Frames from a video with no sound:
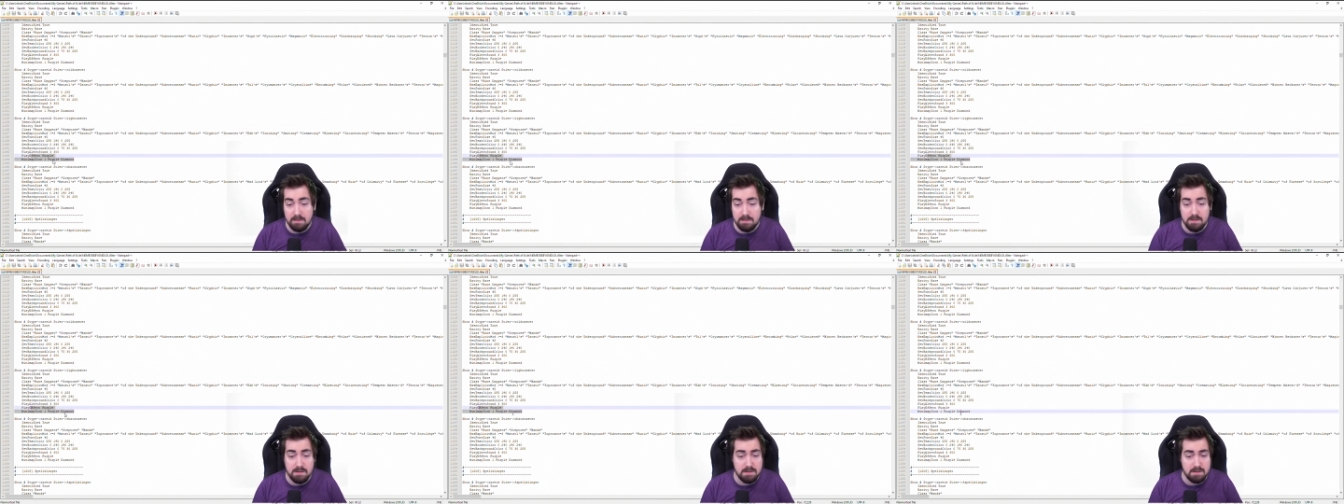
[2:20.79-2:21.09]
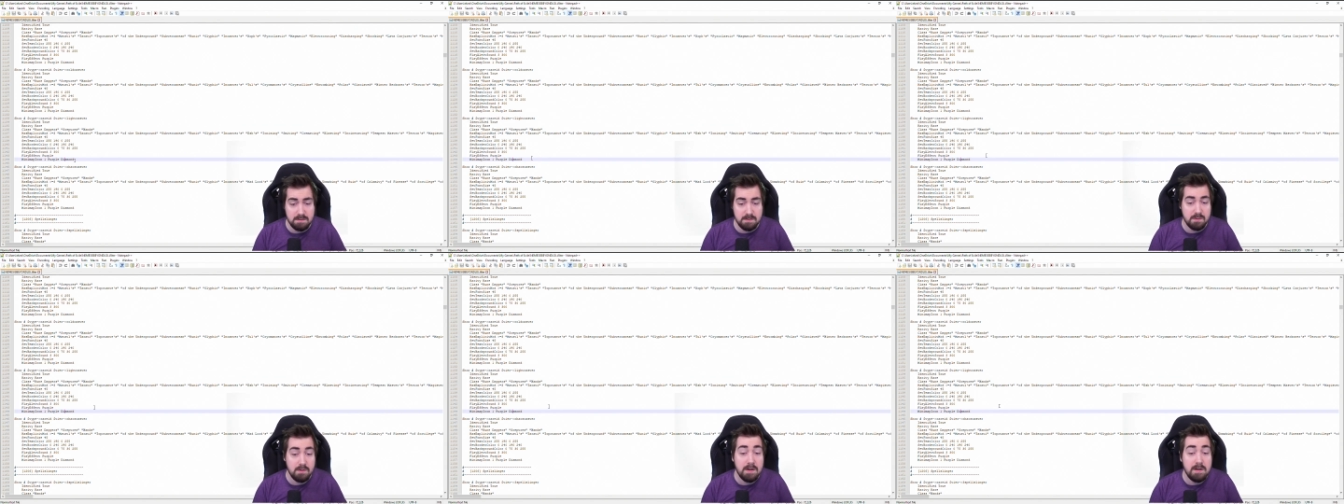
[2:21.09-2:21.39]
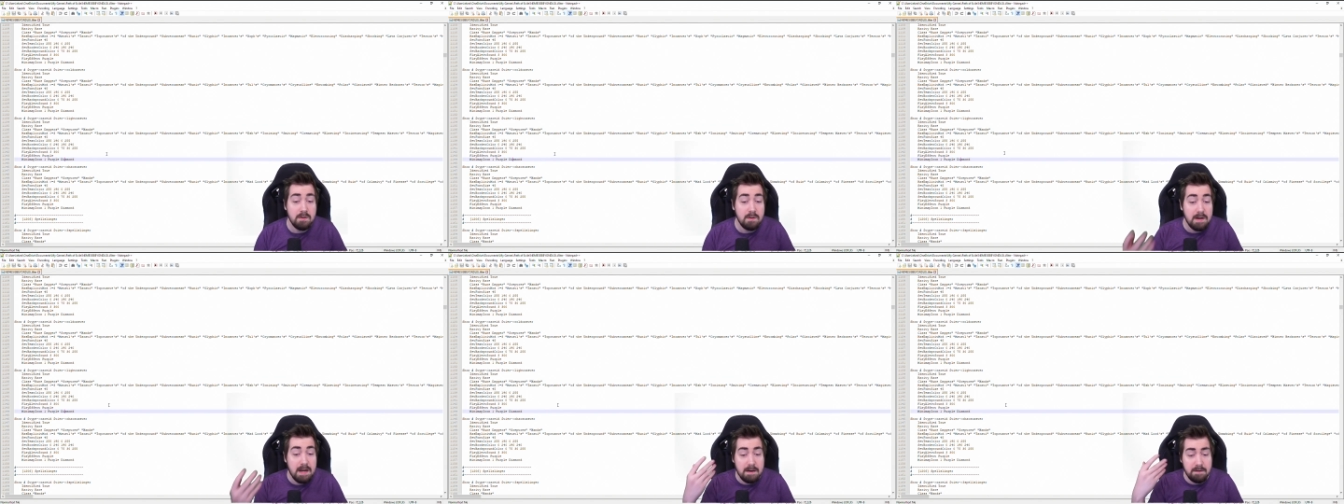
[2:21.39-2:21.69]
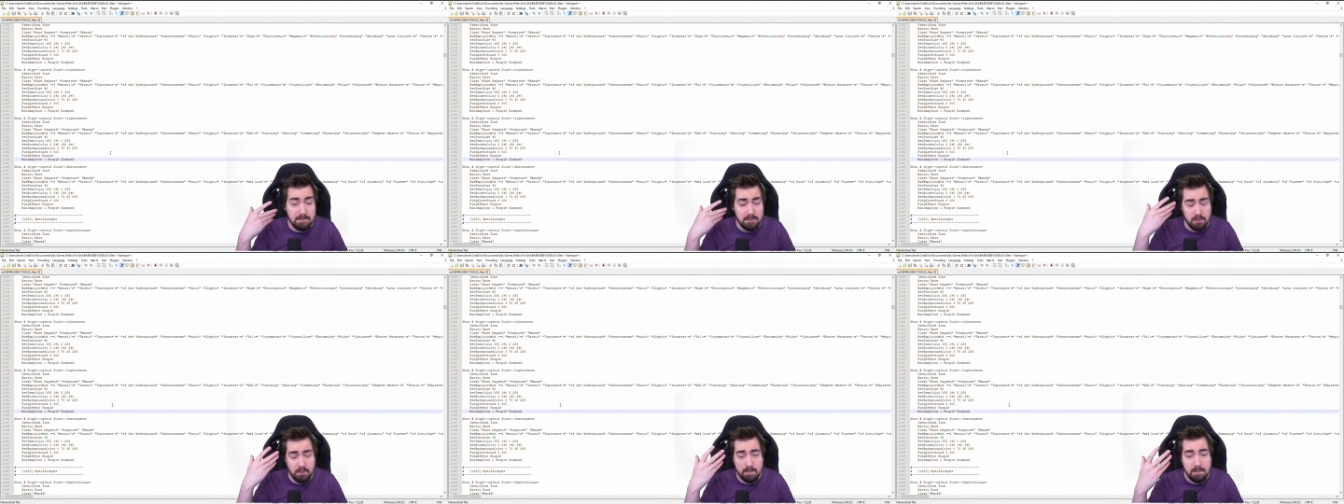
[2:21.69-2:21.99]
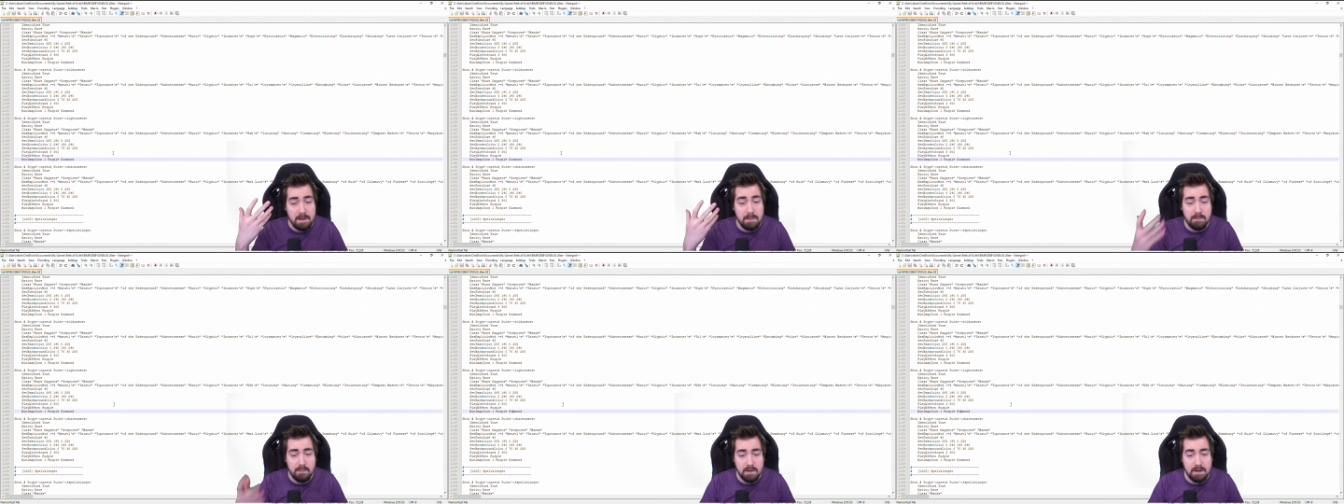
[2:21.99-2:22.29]
just so I don't have to
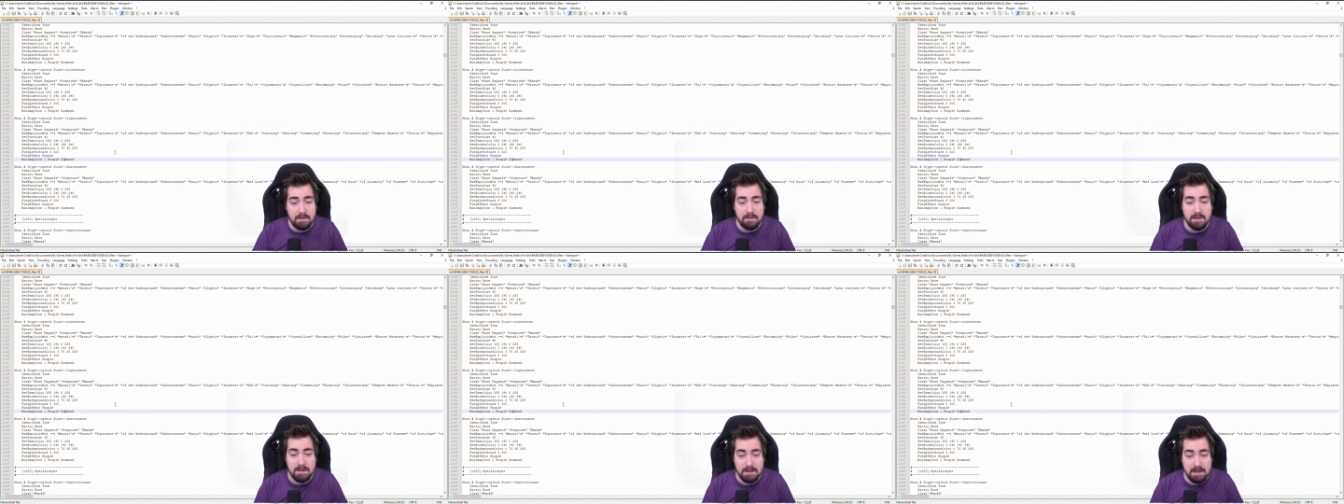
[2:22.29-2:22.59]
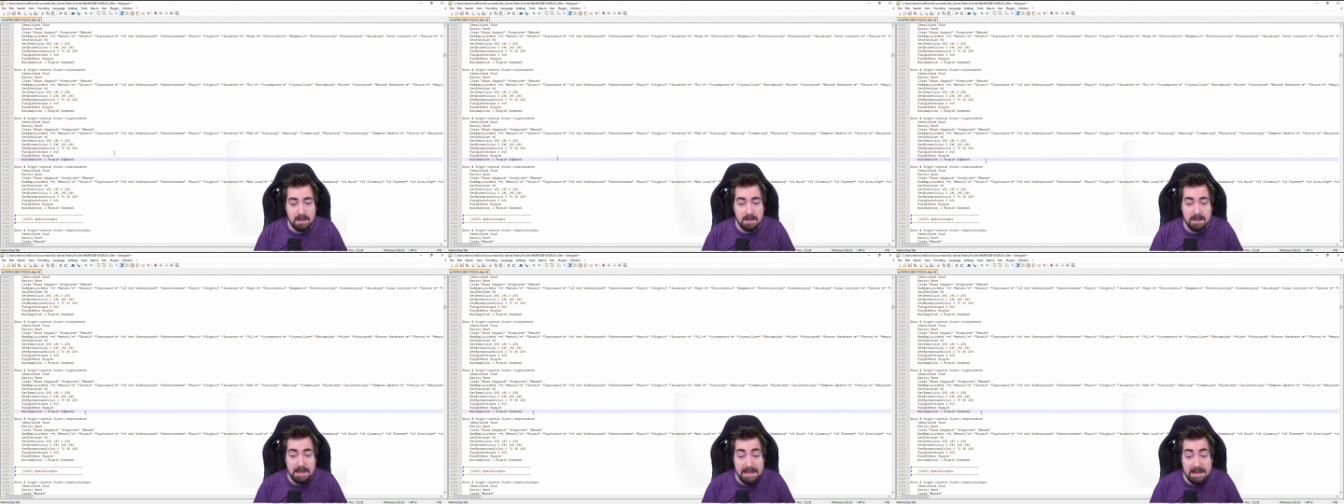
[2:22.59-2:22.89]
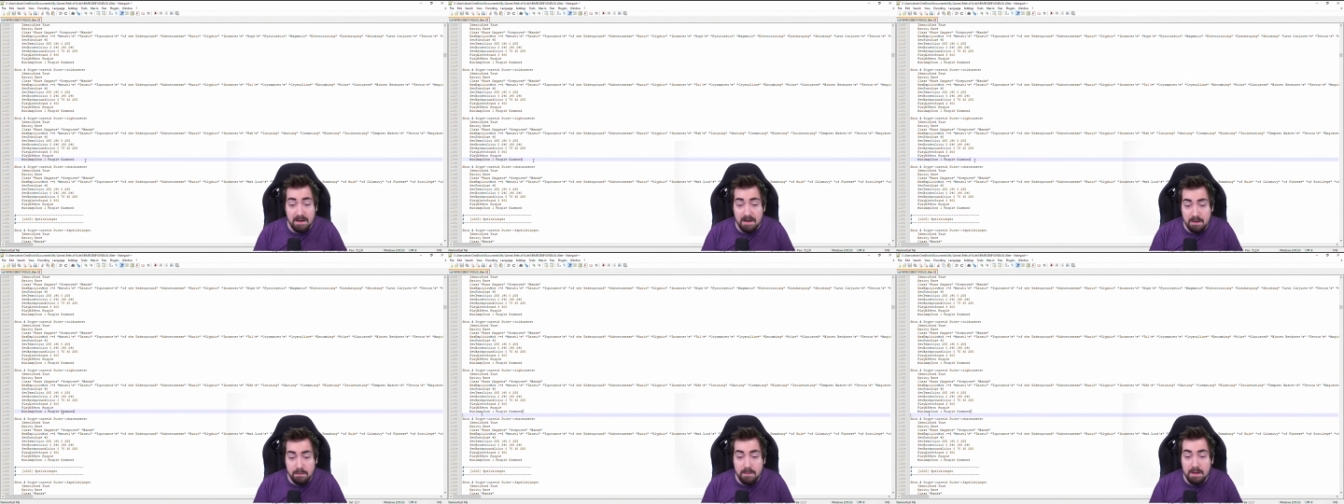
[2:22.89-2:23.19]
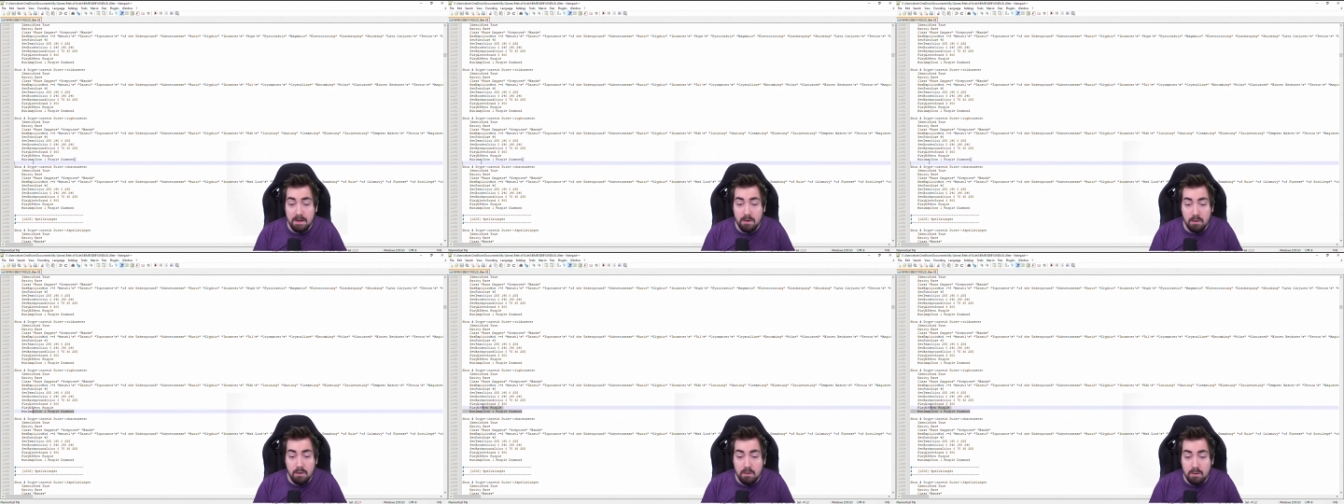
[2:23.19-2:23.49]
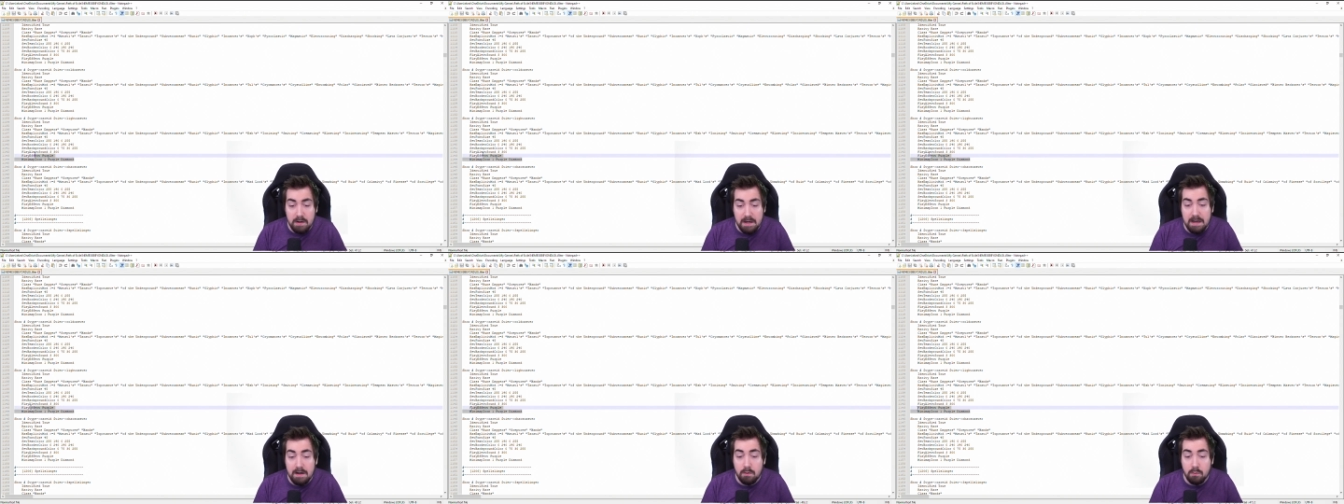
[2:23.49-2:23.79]
remember everything. Here I'm like, oh,
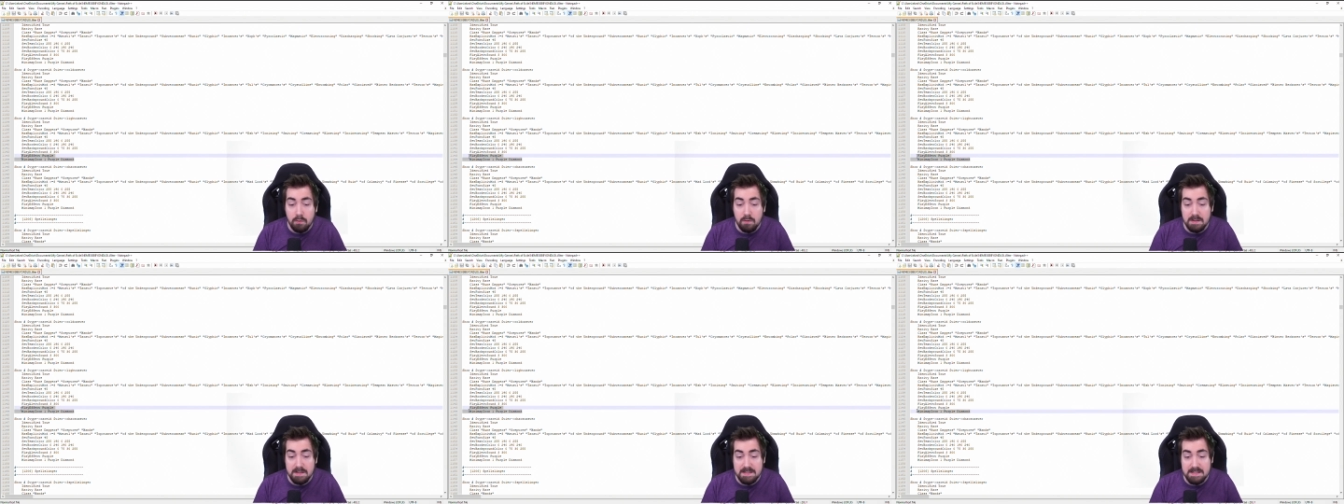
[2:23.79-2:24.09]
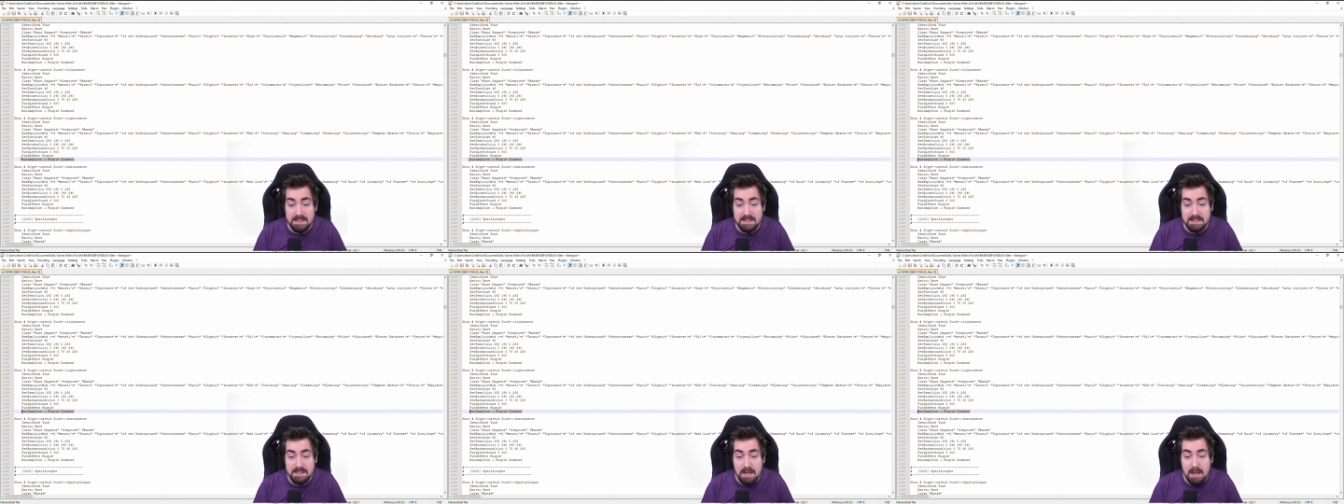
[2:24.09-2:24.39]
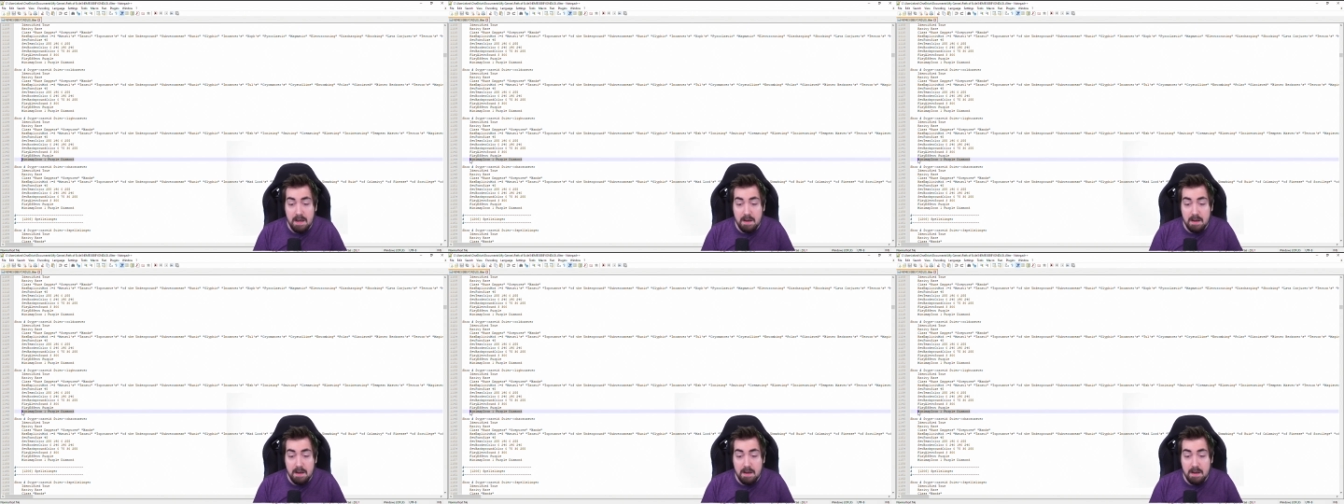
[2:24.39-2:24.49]
okay, cool. It's this